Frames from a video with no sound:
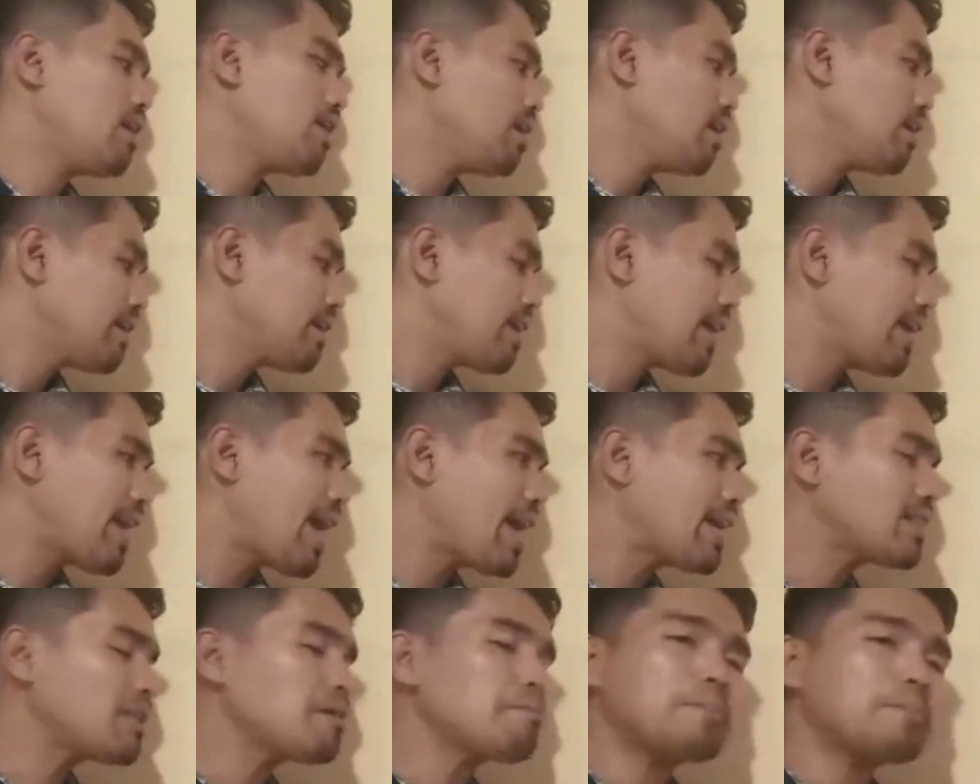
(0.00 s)
the
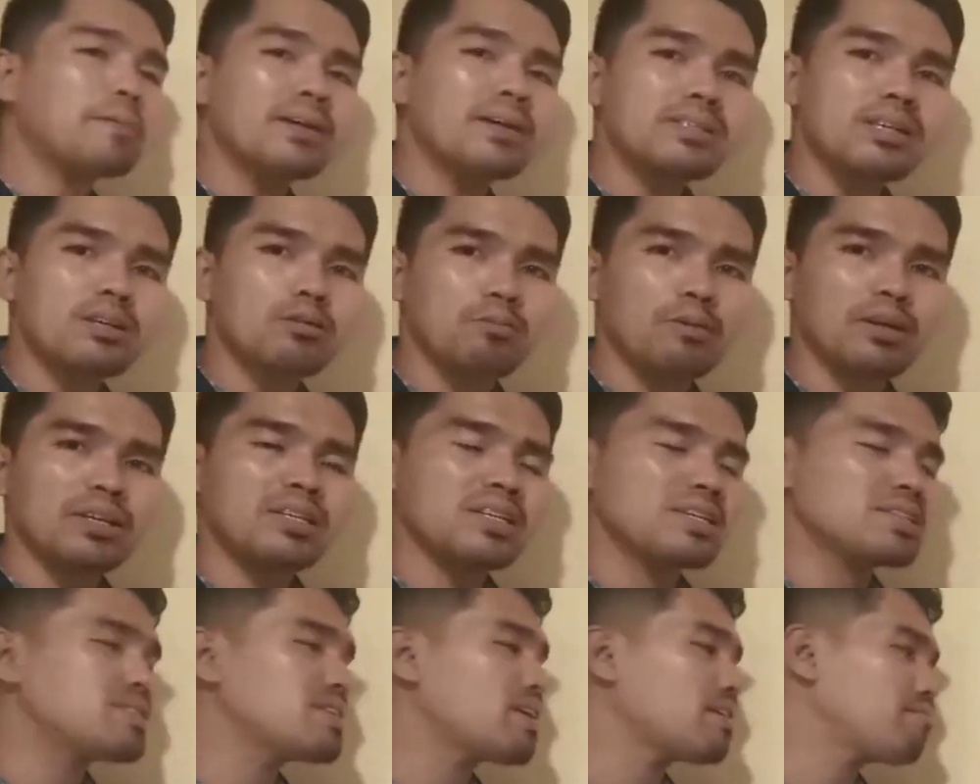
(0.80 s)
90%, which
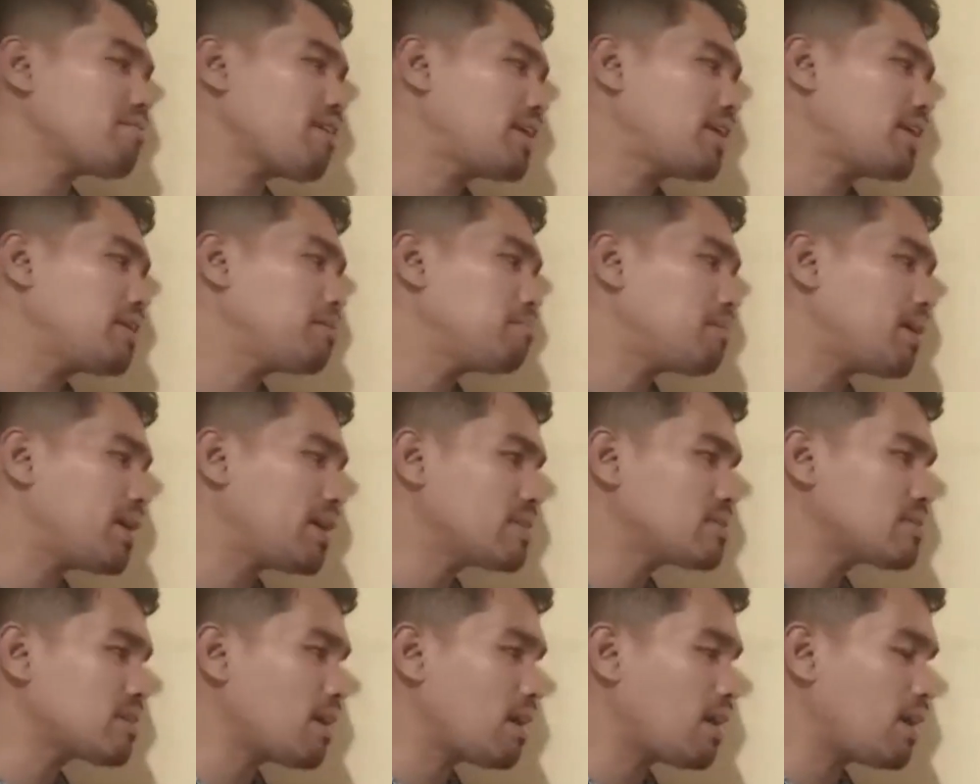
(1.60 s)
is not very
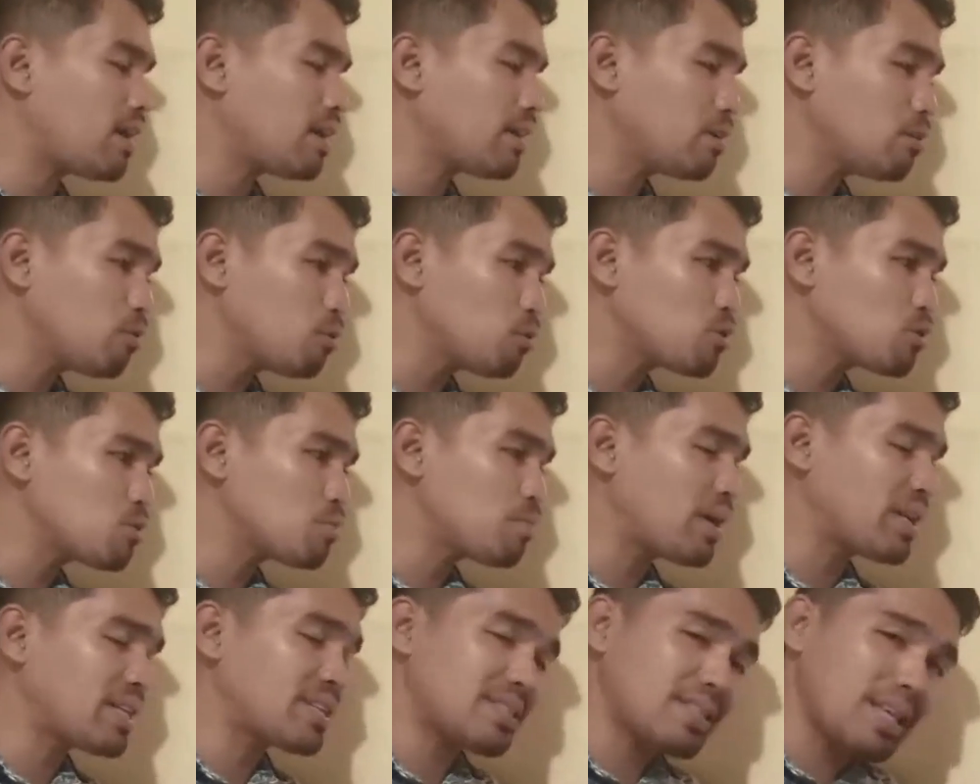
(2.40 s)
much used
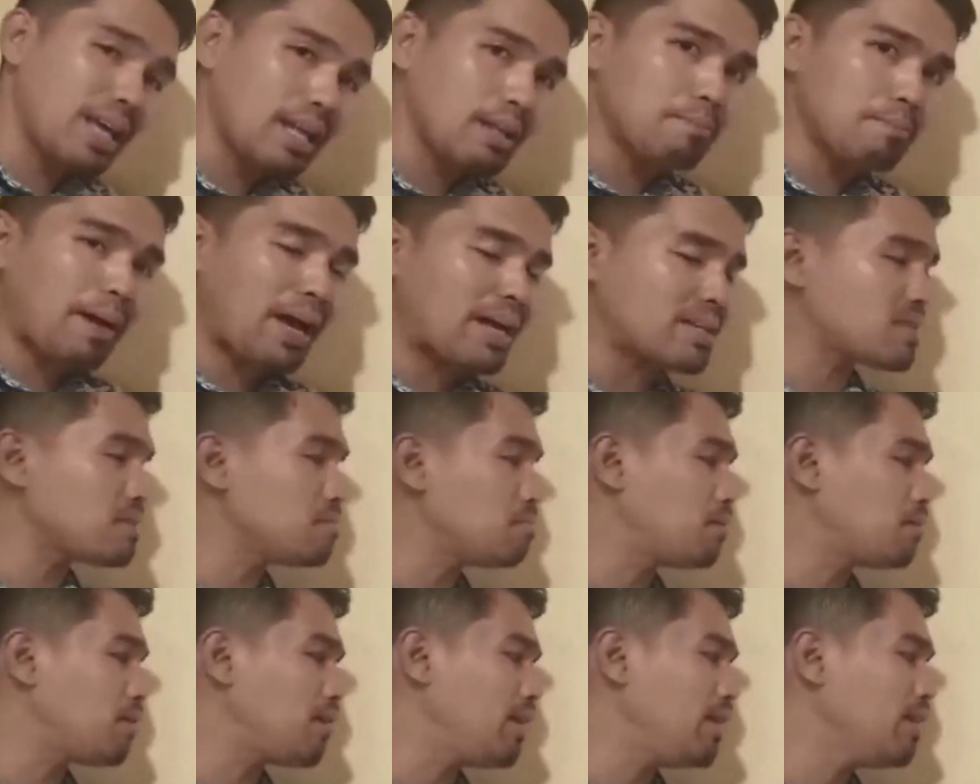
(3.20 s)
but still
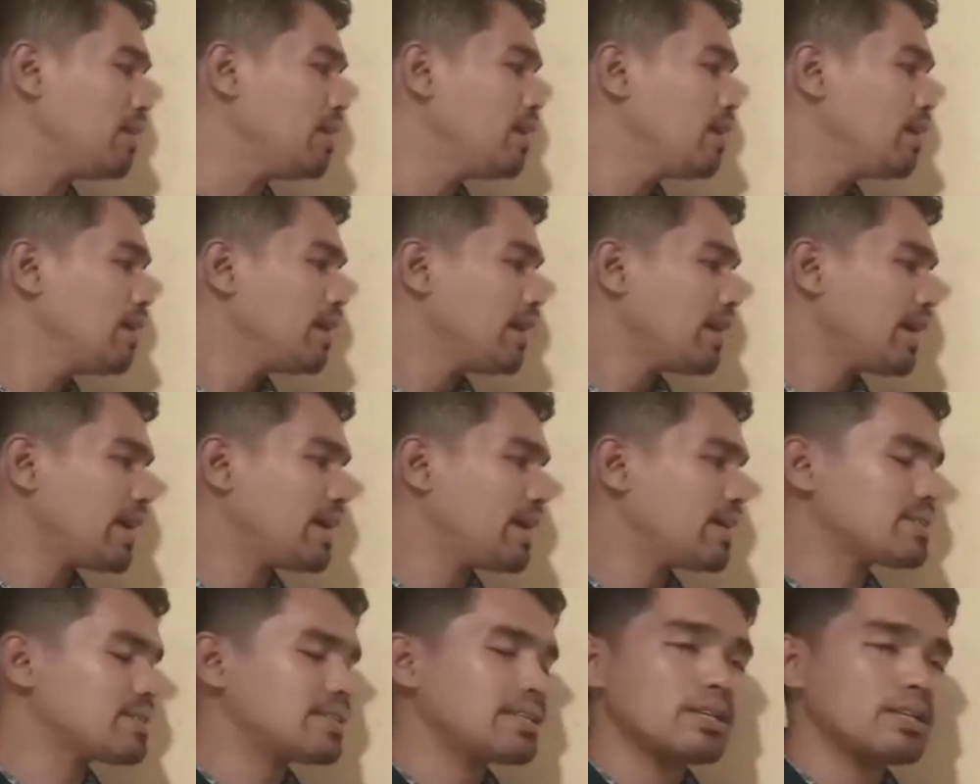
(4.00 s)
possible,
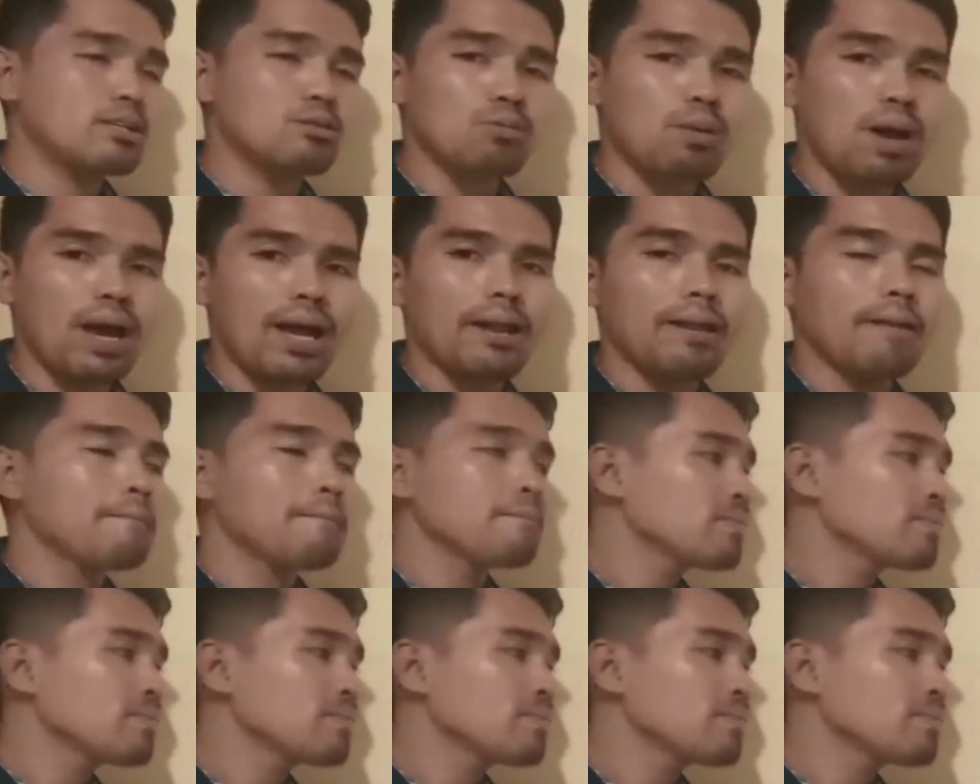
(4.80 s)
is this one.